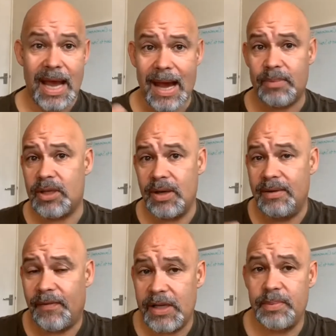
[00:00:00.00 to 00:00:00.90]

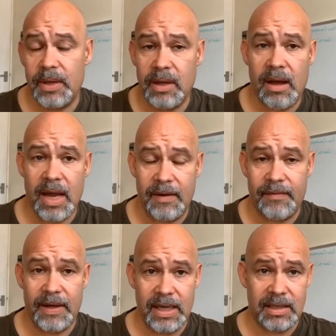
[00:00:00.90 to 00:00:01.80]
absolutely Facebook
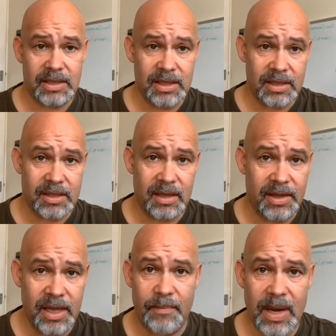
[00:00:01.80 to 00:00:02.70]
Live is
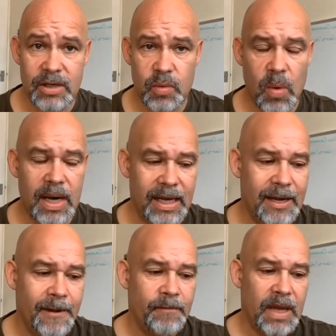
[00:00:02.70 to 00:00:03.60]
just the best way.